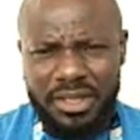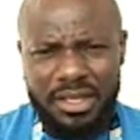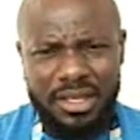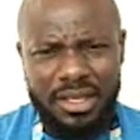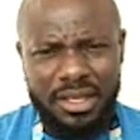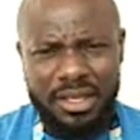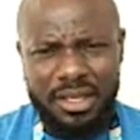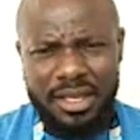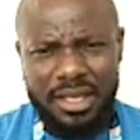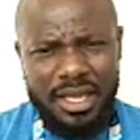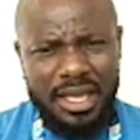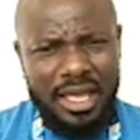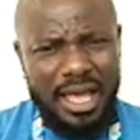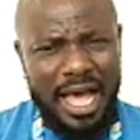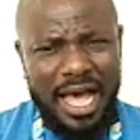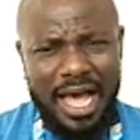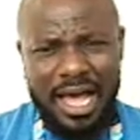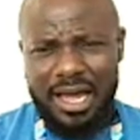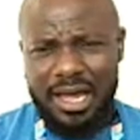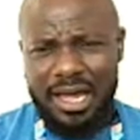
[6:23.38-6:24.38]
be
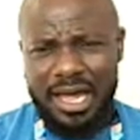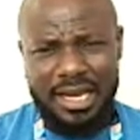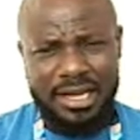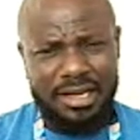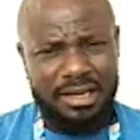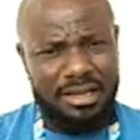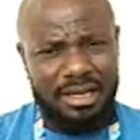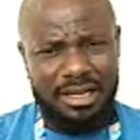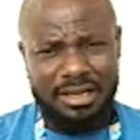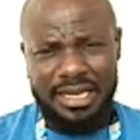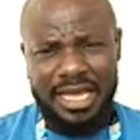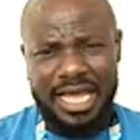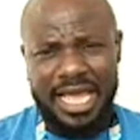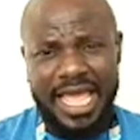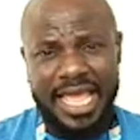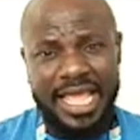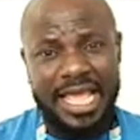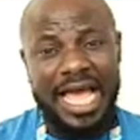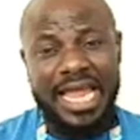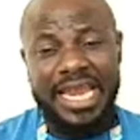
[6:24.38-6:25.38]
uh, an,
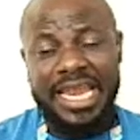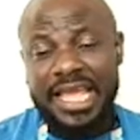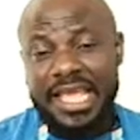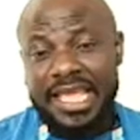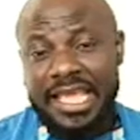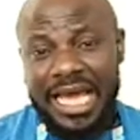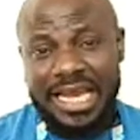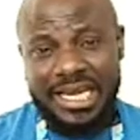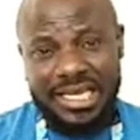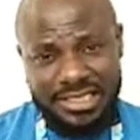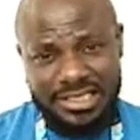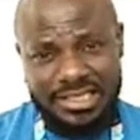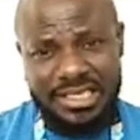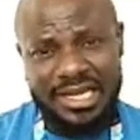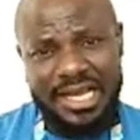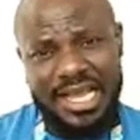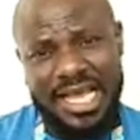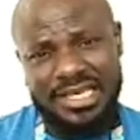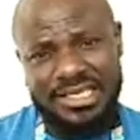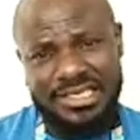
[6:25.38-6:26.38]
an, an,
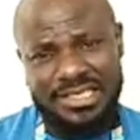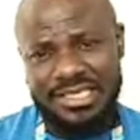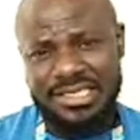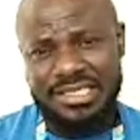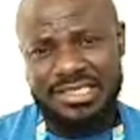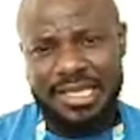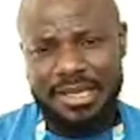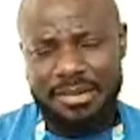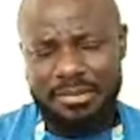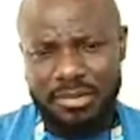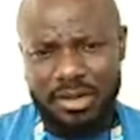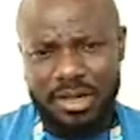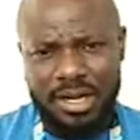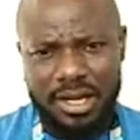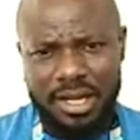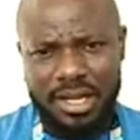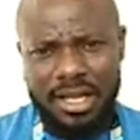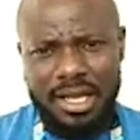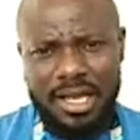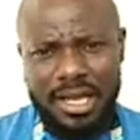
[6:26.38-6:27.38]
egalitarian system
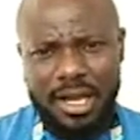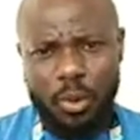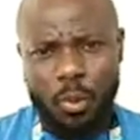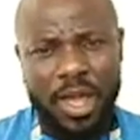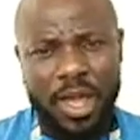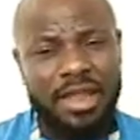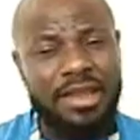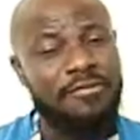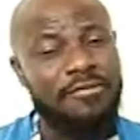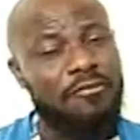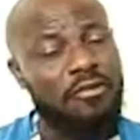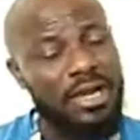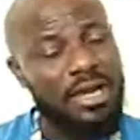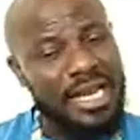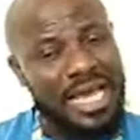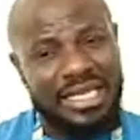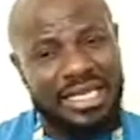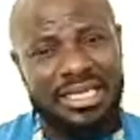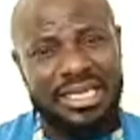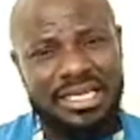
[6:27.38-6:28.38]
uh, where the
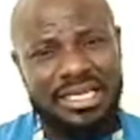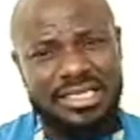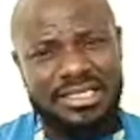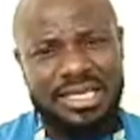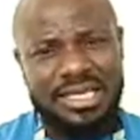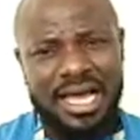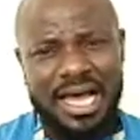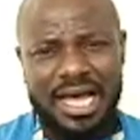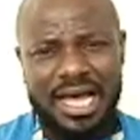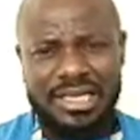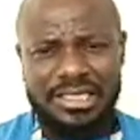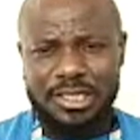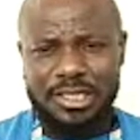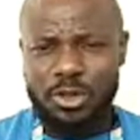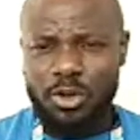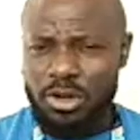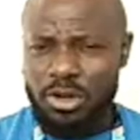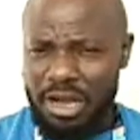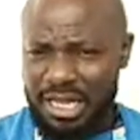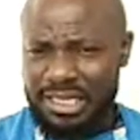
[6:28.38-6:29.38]
foreign athletes and the
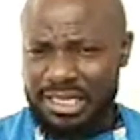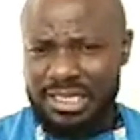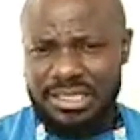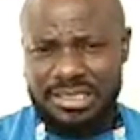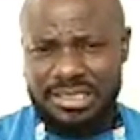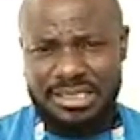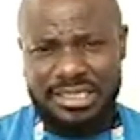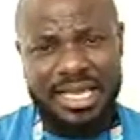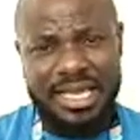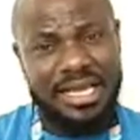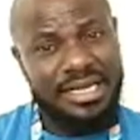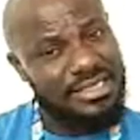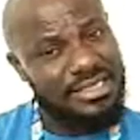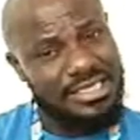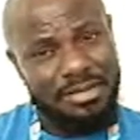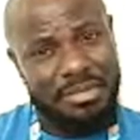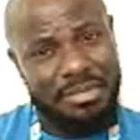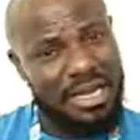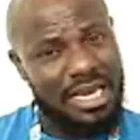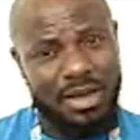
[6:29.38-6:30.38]
local athletes get
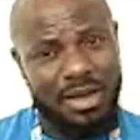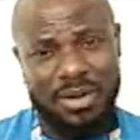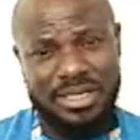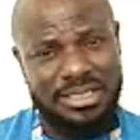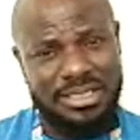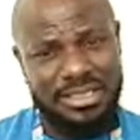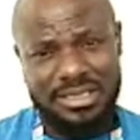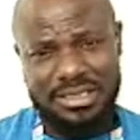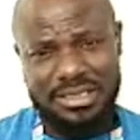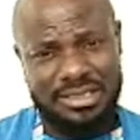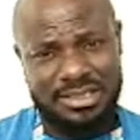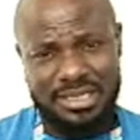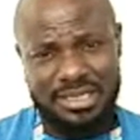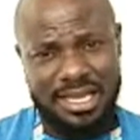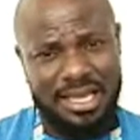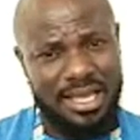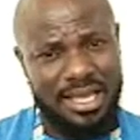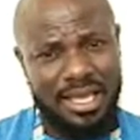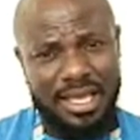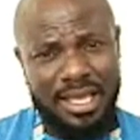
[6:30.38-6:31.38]
the same allowances.
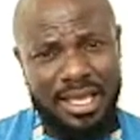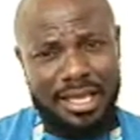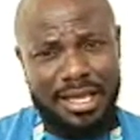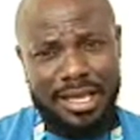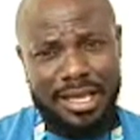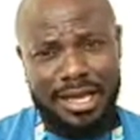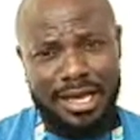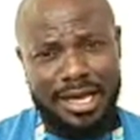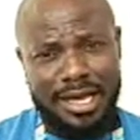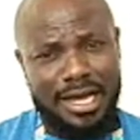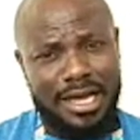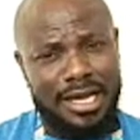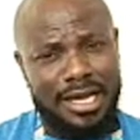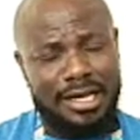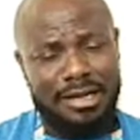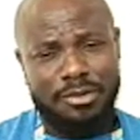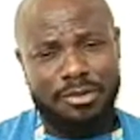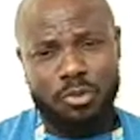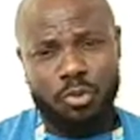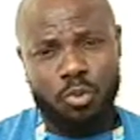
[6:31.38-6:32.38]
Uh.
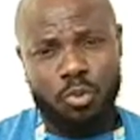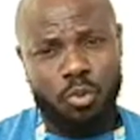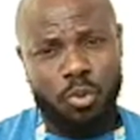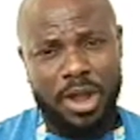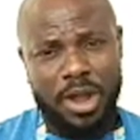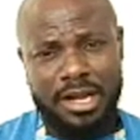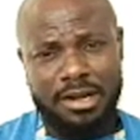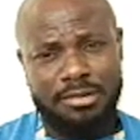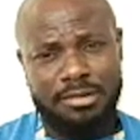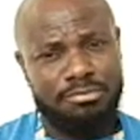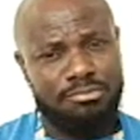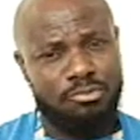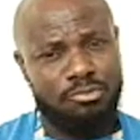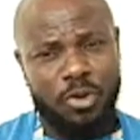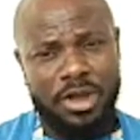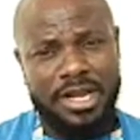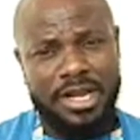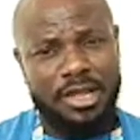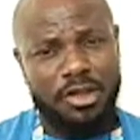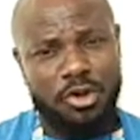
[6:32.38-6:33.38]
Uh, when
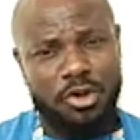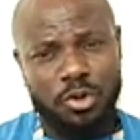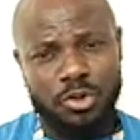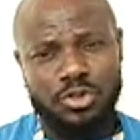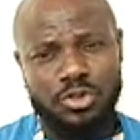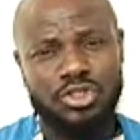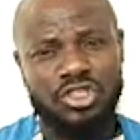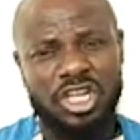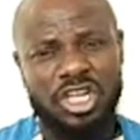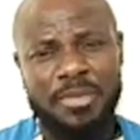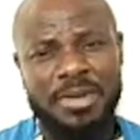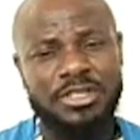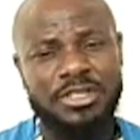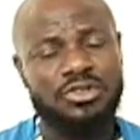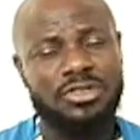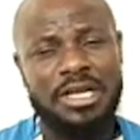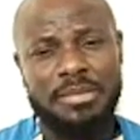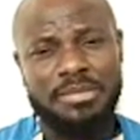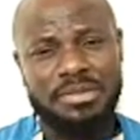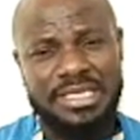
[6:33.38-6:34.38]
when they go to tournament
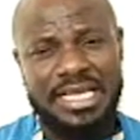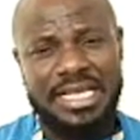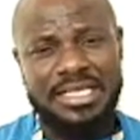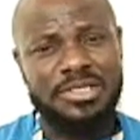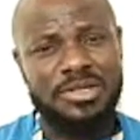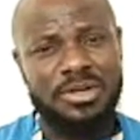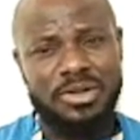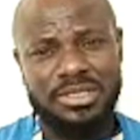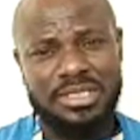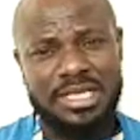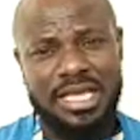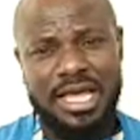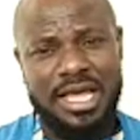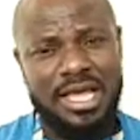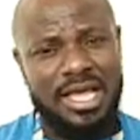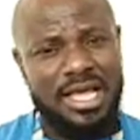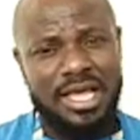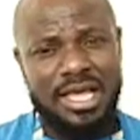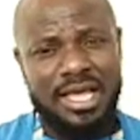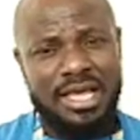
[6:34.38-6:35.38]
to represent us,